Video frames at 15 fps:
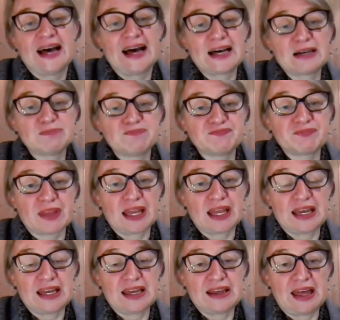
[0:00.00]

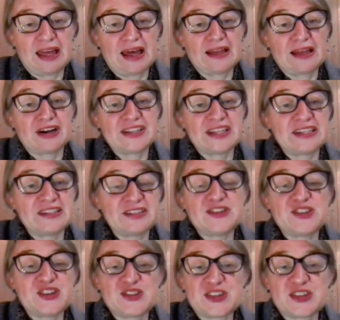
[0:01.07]

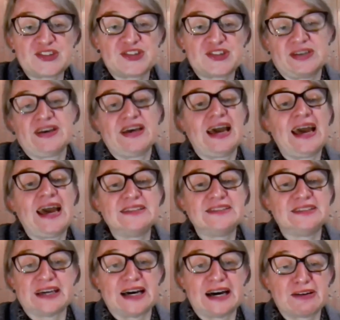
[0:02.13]
identities exist
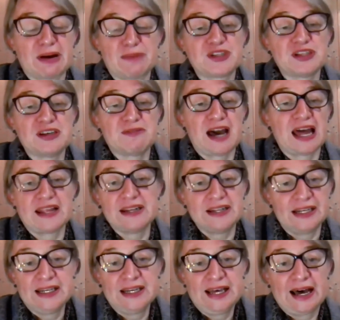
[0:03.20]
and are absolutely valid.